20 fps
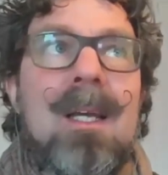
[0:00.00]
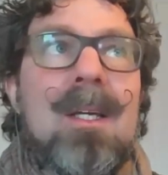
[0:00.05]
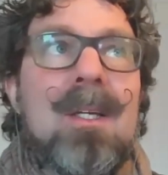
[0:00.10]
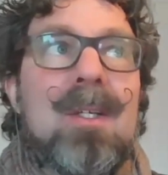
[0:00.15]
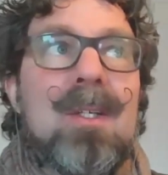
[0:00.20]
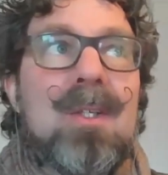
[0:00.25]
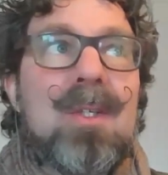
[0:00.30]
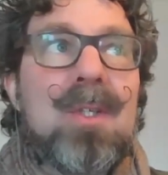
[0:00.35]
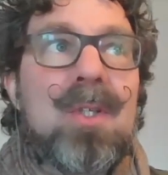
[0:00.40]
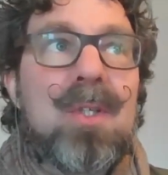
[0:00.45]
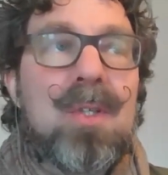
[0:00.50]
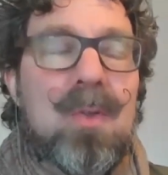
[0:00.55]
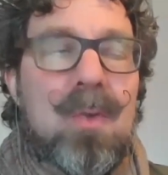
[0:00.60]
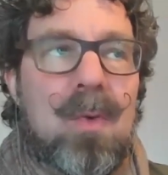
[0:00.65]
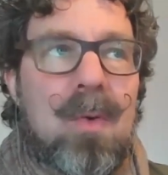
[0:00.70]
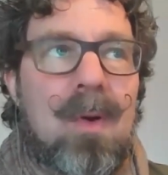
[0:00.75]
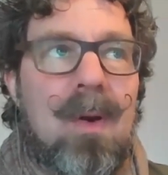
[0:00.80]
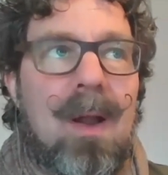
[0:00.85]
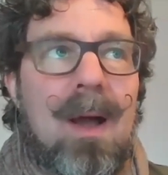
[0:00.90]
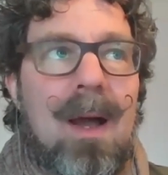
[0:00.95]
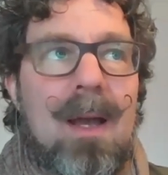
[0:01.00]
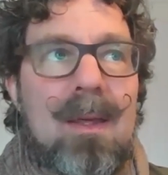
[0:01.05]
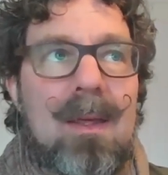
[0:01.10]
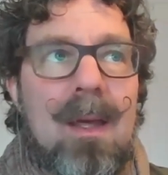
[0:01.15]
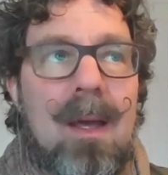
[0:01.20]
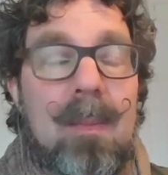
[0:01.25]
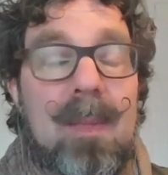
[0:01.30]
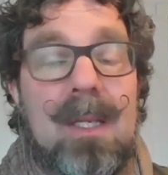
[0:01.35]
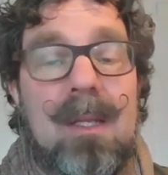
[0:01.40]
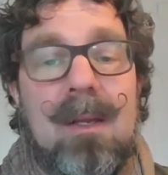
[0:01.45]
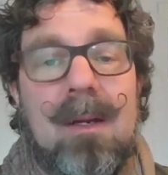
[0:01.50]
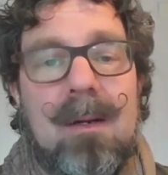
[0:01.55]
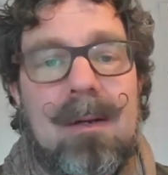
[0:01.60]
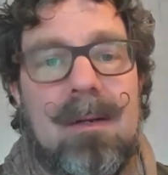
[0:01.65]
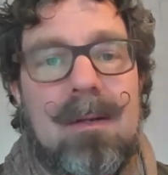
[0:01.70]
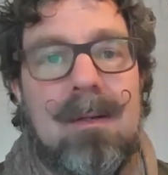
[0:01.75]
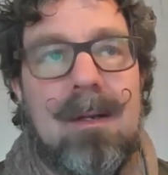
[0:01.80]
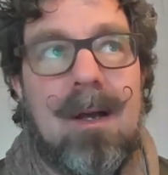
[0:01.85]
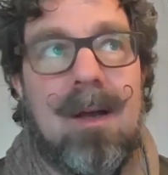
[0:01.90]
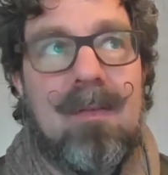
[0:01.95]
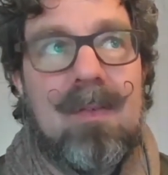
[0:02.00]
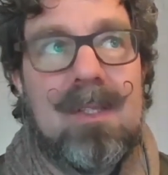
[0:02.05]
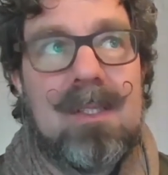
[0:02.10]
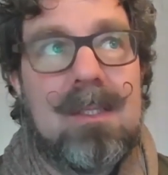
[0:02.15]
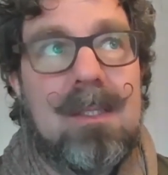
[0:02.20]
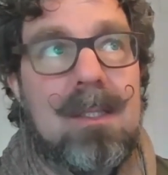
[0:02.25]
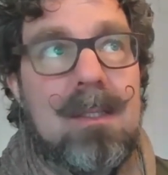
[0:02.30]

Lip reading: Sure. I mean, there are obviously